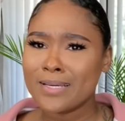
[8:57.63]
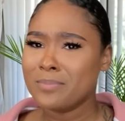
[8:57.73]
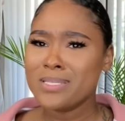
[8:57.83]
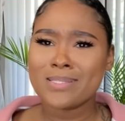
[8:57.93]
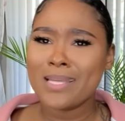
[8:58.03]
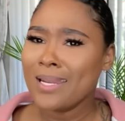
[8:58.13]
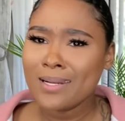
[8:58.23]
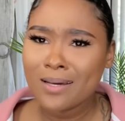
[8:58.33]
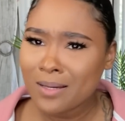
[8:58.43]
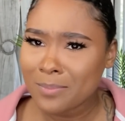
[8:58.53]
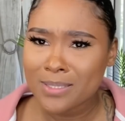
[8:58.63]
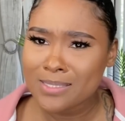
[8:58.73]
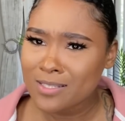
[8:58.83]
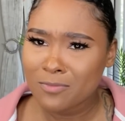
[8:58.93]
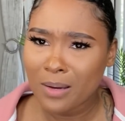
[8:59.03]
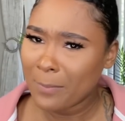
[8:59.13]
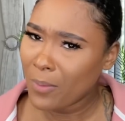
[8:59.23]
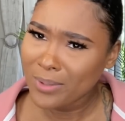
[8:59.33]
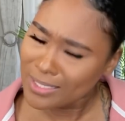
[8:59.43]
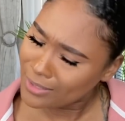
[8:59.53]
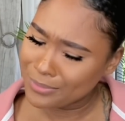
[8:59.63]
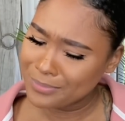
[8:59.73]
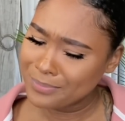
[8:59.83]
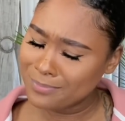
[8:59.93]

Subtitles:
be standing up and stuff by my window.